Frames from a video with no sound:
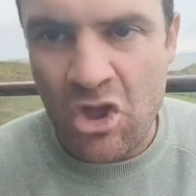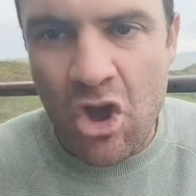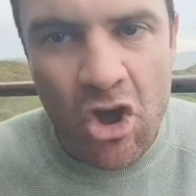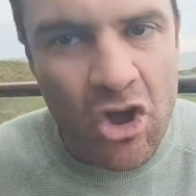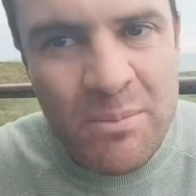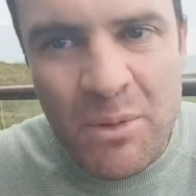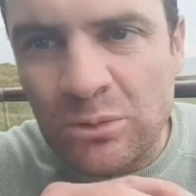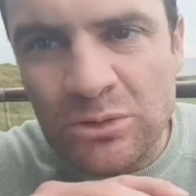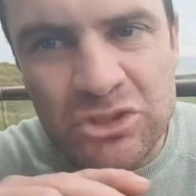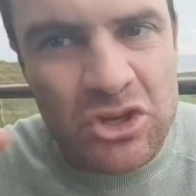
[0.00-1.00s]
I'm old
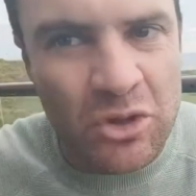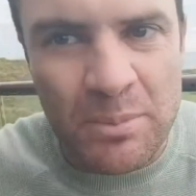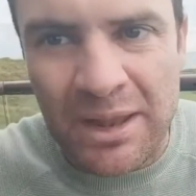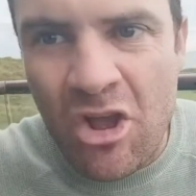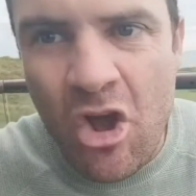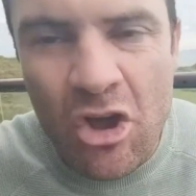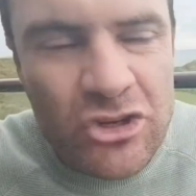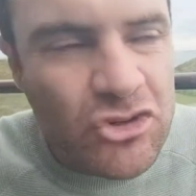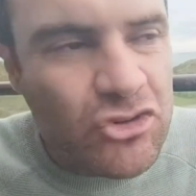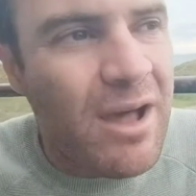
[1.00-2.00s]
school, man. I
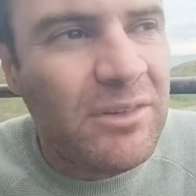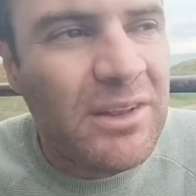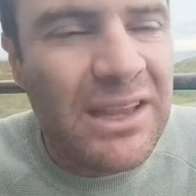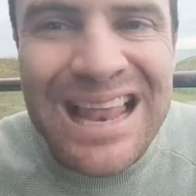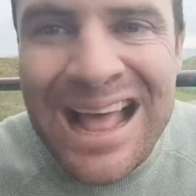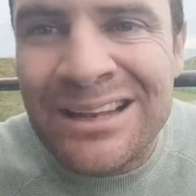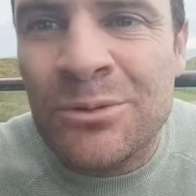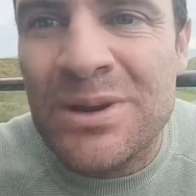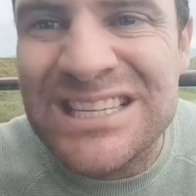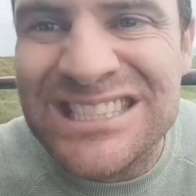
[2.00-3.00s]
travel the land with
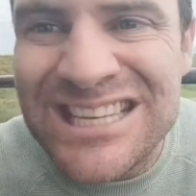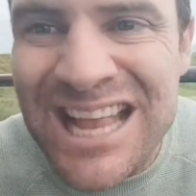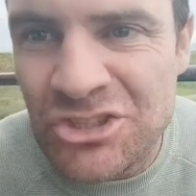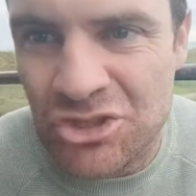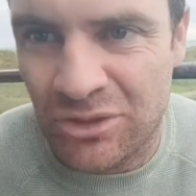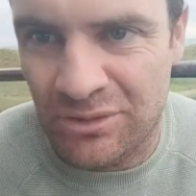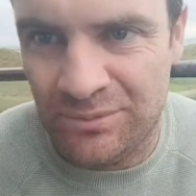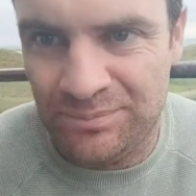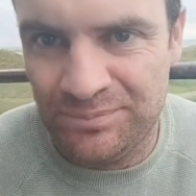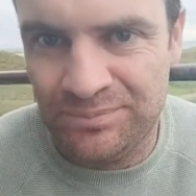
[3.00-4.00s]
a satchel.
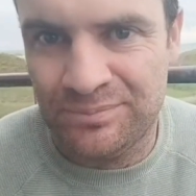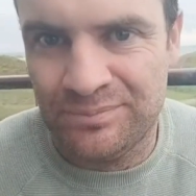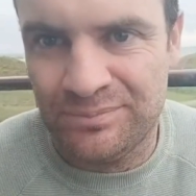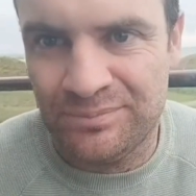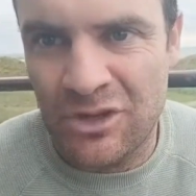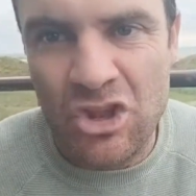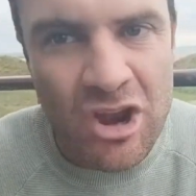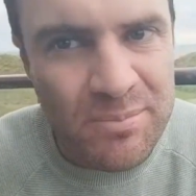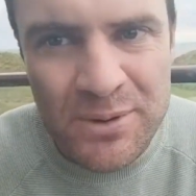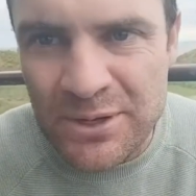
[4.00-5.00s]
Not
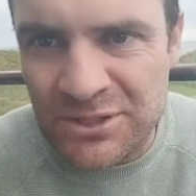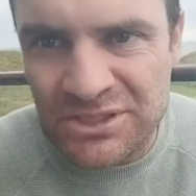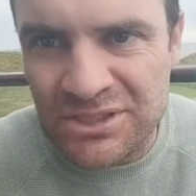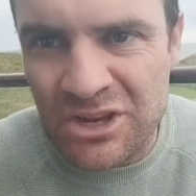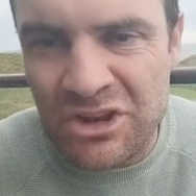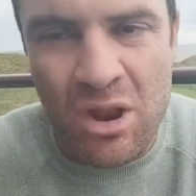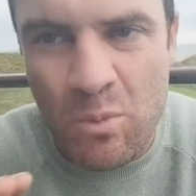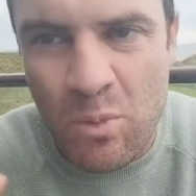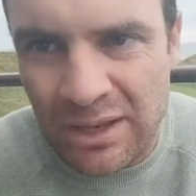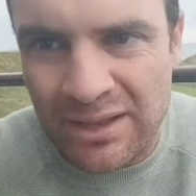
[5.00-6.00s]
a purse, not a
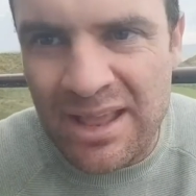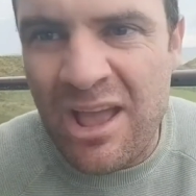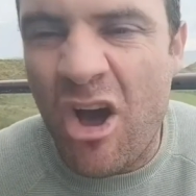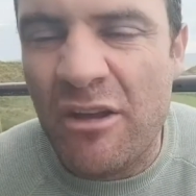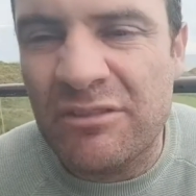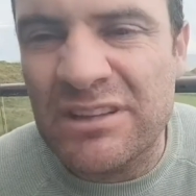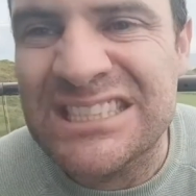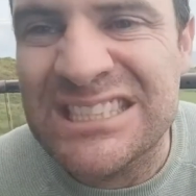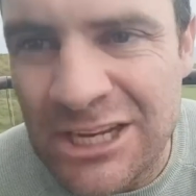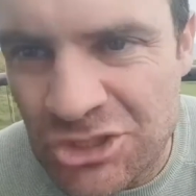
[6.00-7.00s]
wallet. I have a
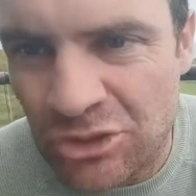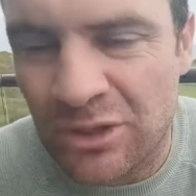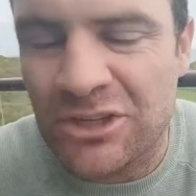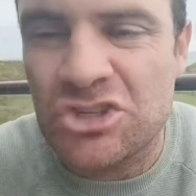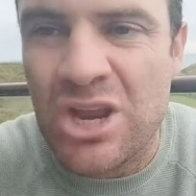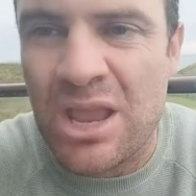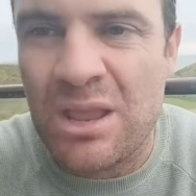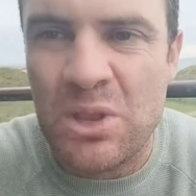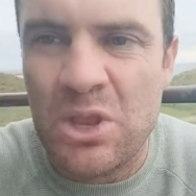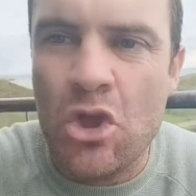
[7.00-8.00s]
satchel. And
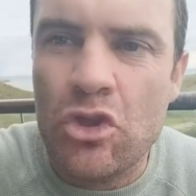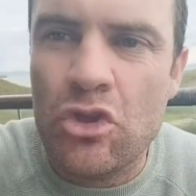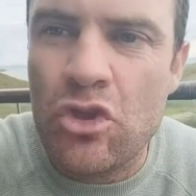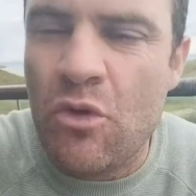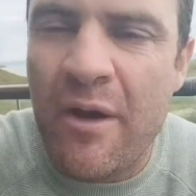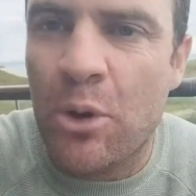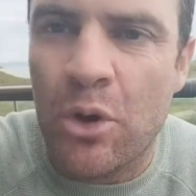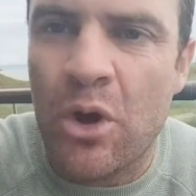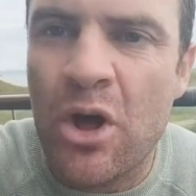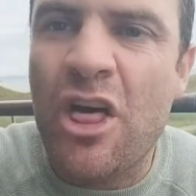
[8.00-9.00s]
Jamie, you have
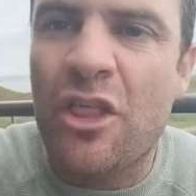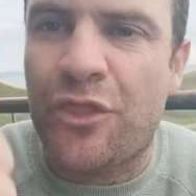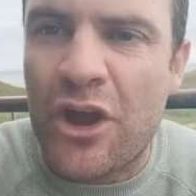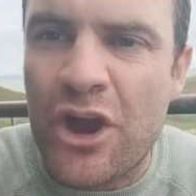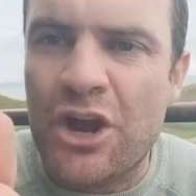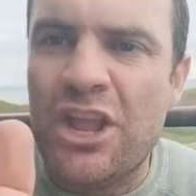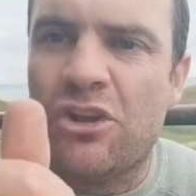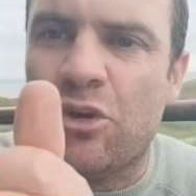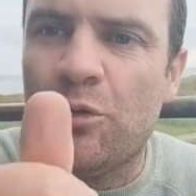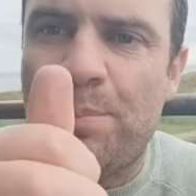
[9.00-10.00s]
put 30
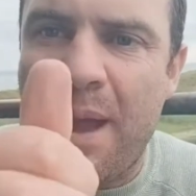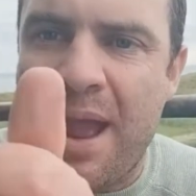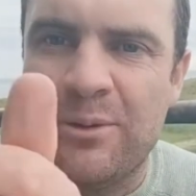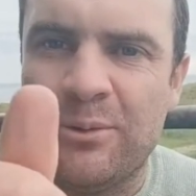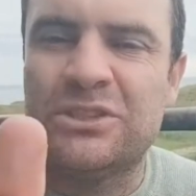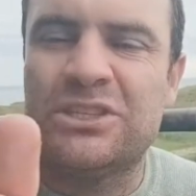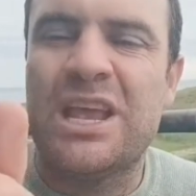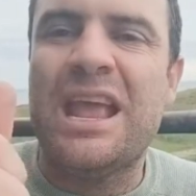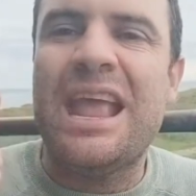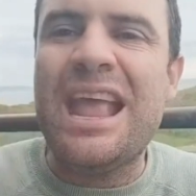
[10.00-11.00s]
good pounds
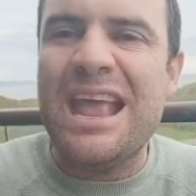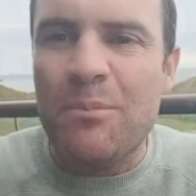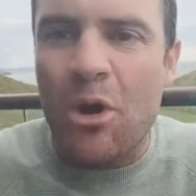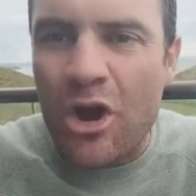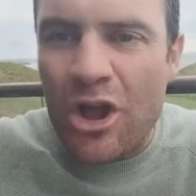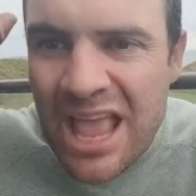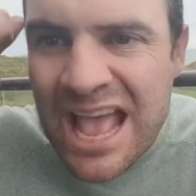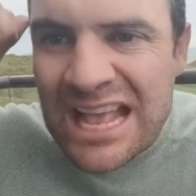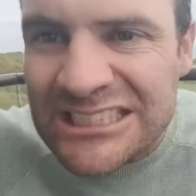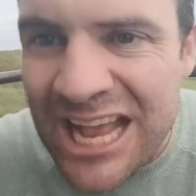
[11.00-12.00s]
in my
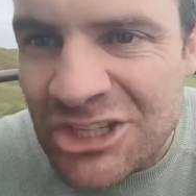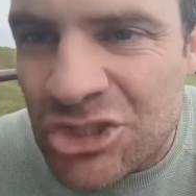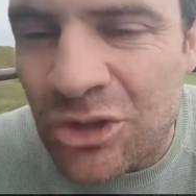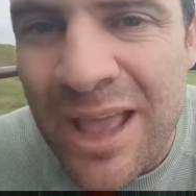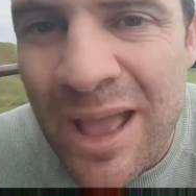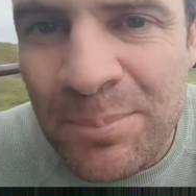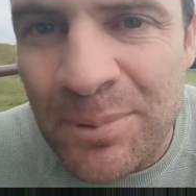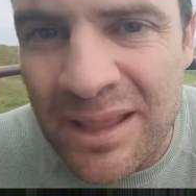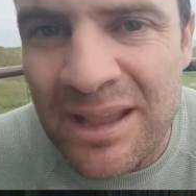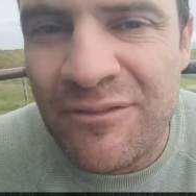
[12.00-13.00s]
satchel. Can't
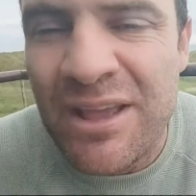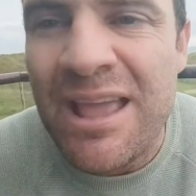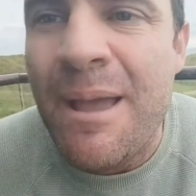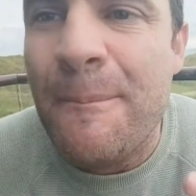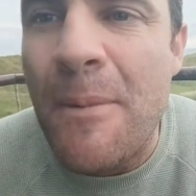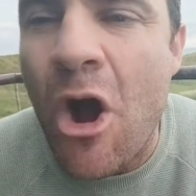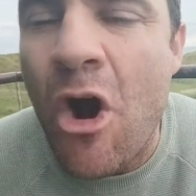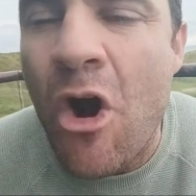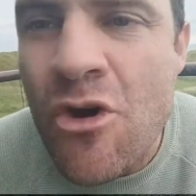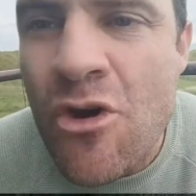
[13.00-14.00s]
believe it. A
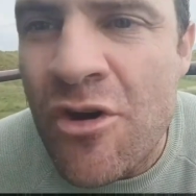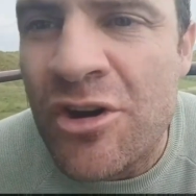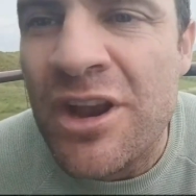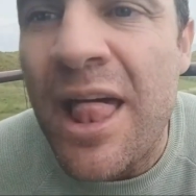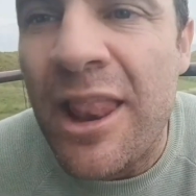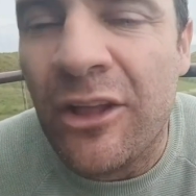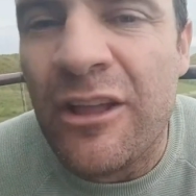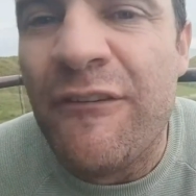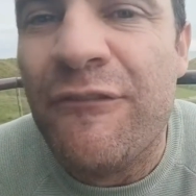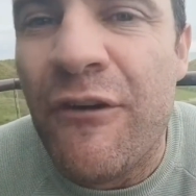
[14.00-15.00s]
horn like a
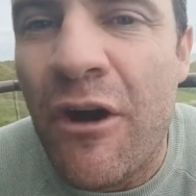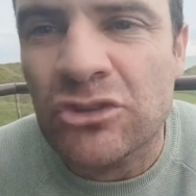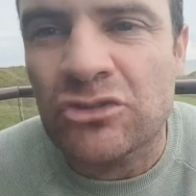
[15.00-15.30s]
fox